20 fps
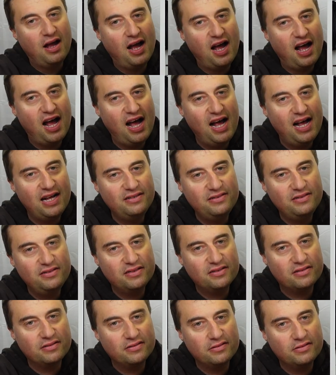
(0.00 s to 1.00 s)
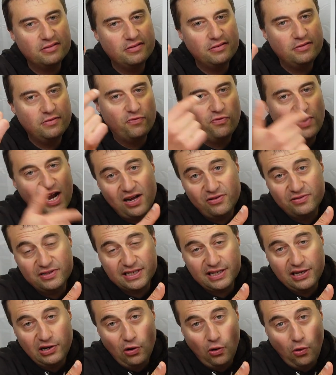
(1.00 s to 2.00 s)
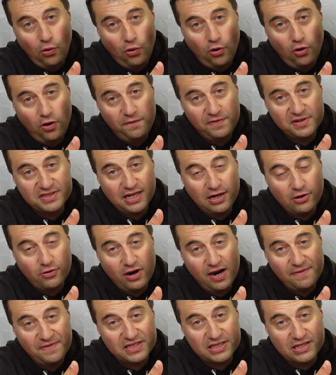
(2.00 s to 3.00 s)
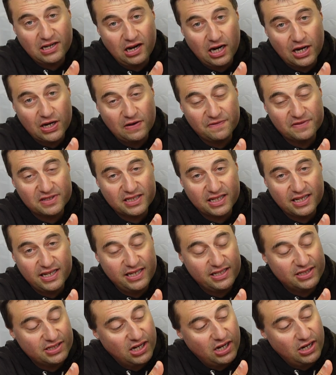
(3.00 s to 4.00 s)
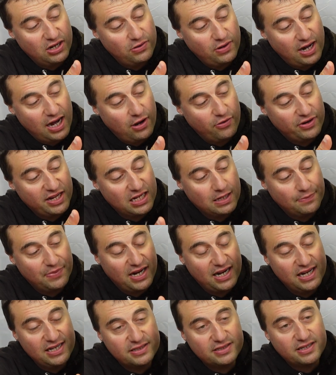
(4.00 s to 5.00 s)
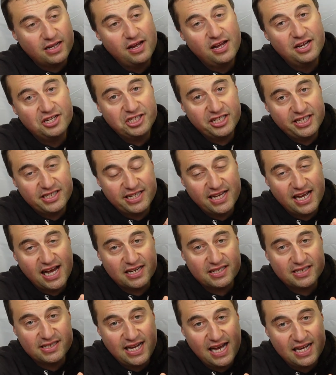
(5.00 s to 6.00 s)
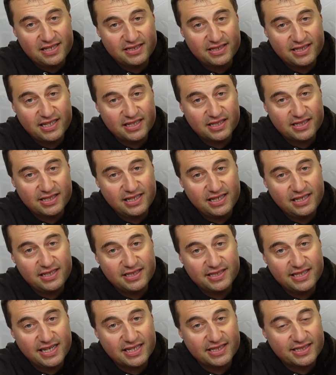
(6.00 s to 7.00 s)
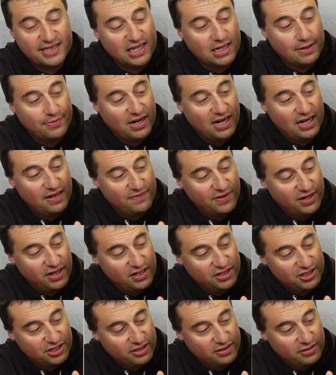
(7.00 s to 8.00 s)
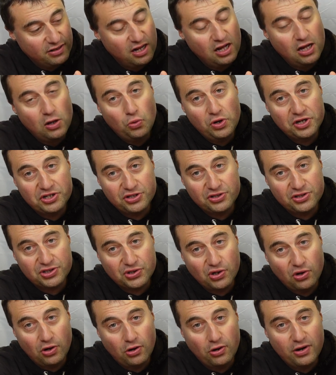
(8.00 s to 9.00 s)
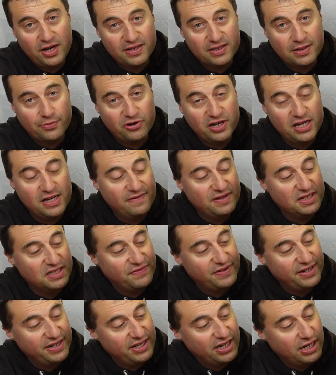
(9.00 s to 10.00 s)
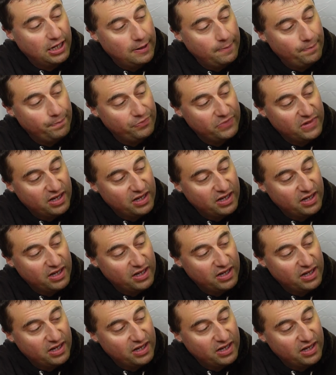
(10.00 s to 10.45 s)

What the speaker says: And rounding it all off is our graphics card, obviously. So our Gigabyte GTX 1060 6GB version, which you saw in the previous video.